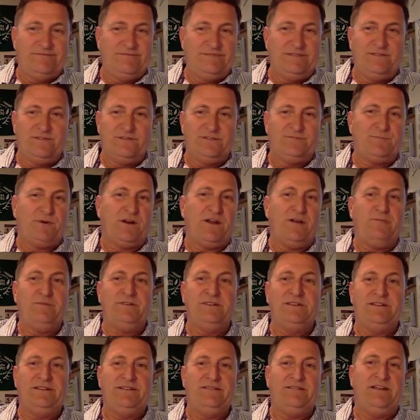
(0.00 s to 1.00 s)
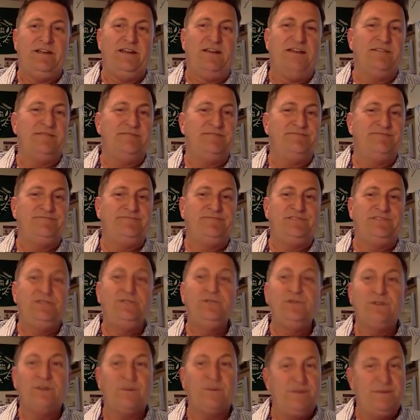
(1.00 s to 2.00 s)
there's probably
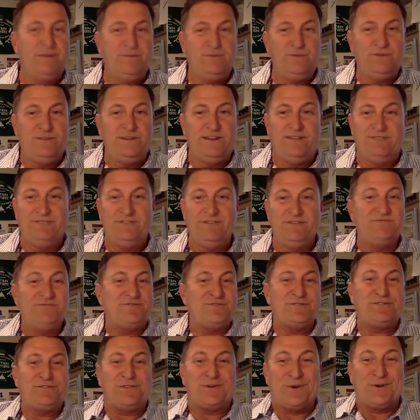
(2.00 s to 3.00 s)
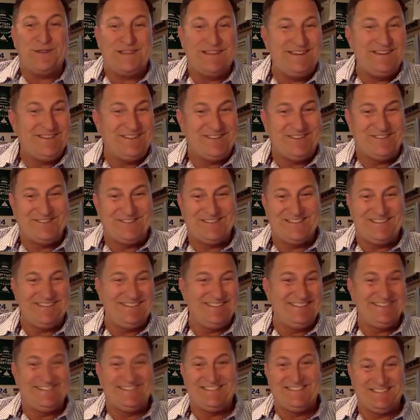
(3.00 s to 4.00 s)
200 people that I've known for 30 years,
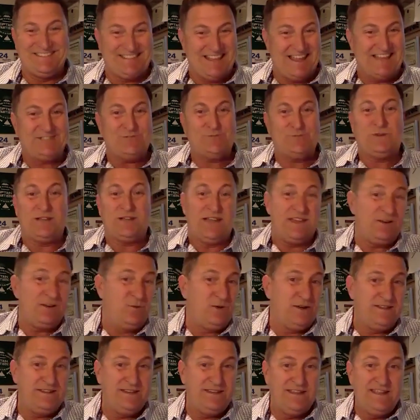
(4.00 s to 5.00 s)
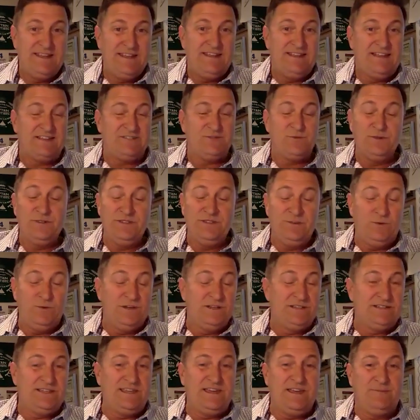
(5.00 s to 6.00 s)
and it's just that's really
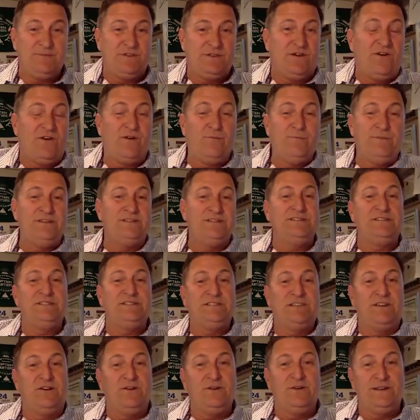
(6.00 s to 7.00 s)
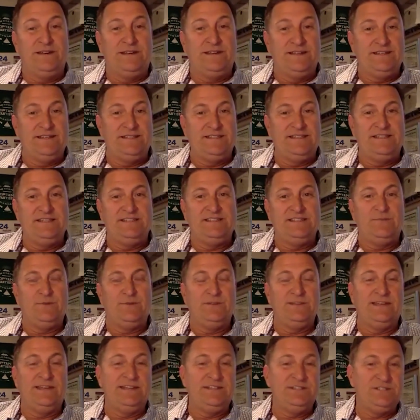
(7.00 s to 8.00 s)
what's kept our business going is the
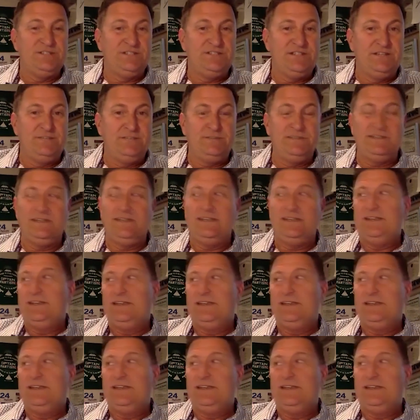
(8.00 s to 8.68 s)
relationships.